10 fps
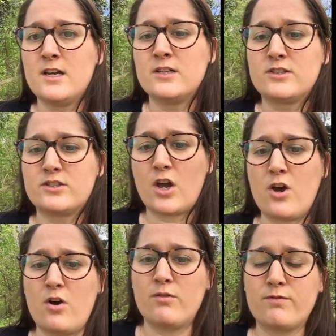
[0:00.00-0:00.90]

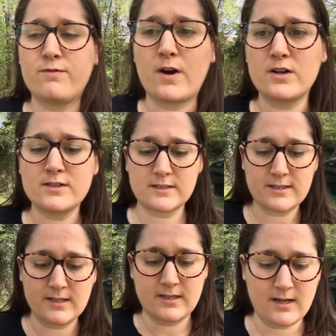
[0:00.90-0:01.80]
So
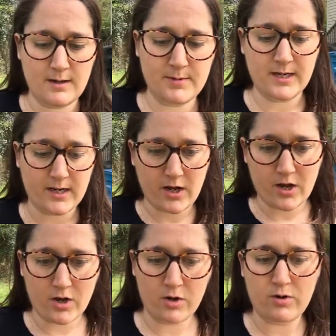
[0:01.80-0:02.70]
first I'm going to
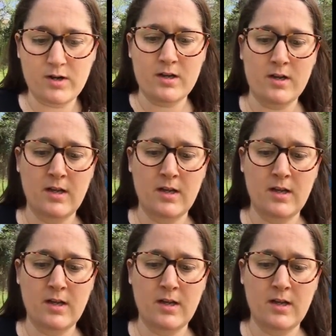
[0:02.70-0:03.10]
go,